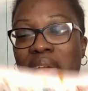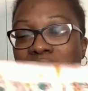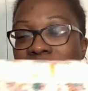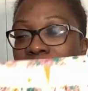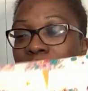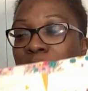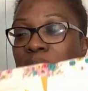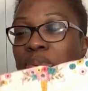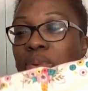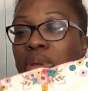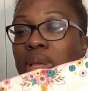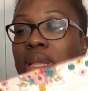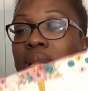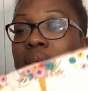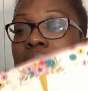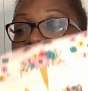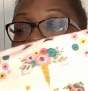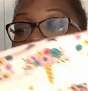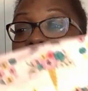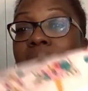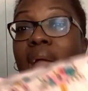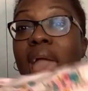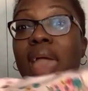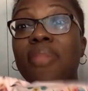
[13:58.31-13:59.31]
apron,
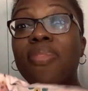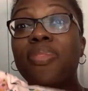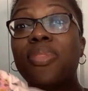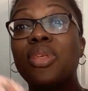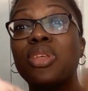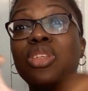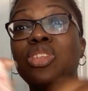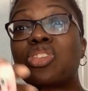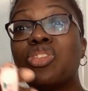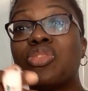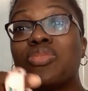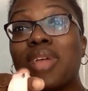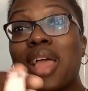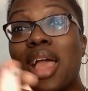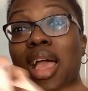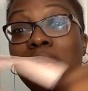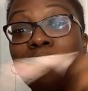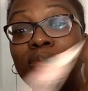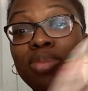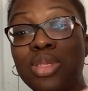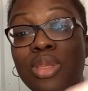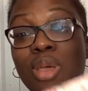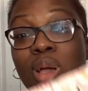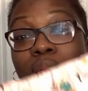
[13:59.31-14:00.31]
and the
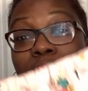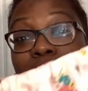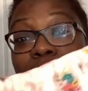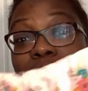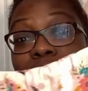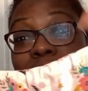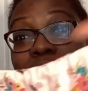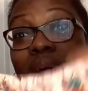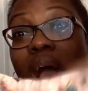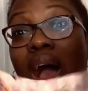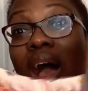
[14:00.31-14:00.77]
straps are